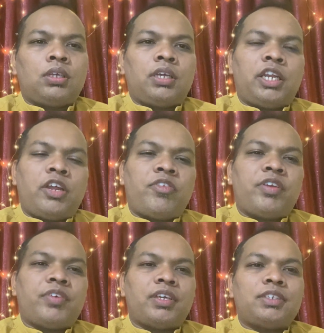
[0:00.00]
Hello
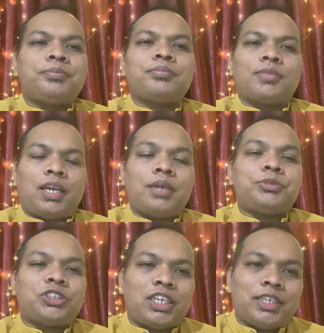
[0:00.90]
everyone, I'm
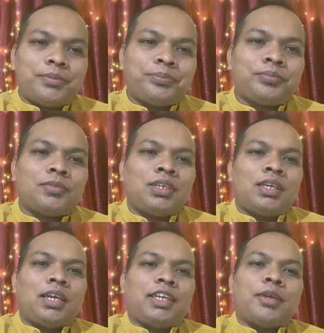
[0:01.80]
Shalem
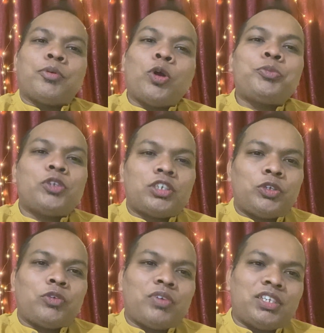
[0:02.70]
and I hope you are
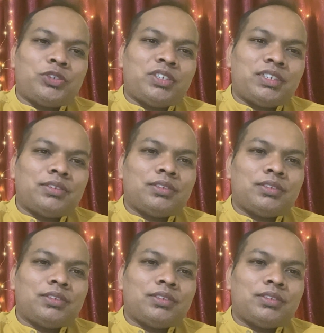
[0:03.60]
doing well today.